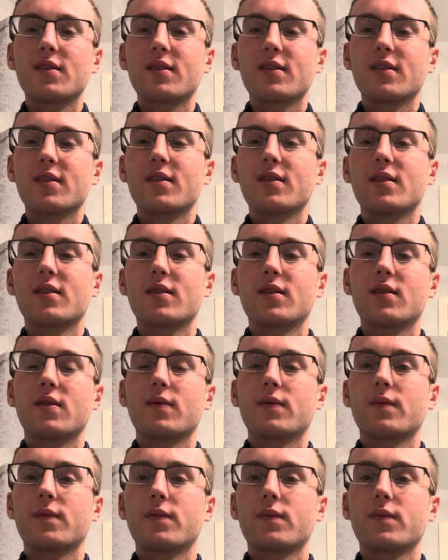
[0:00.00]

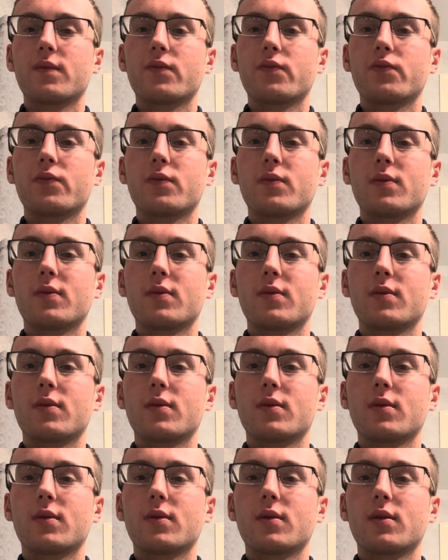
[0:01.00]

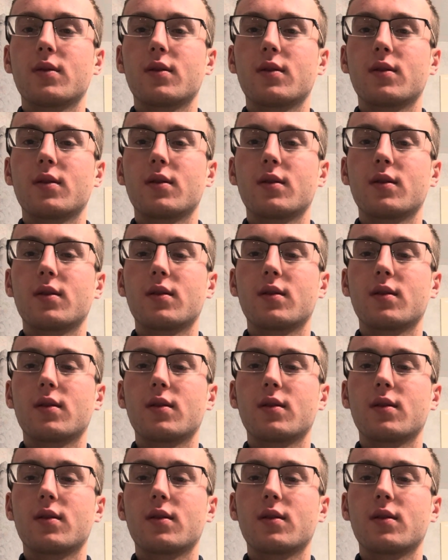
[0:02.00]
No one is speaking in this clip.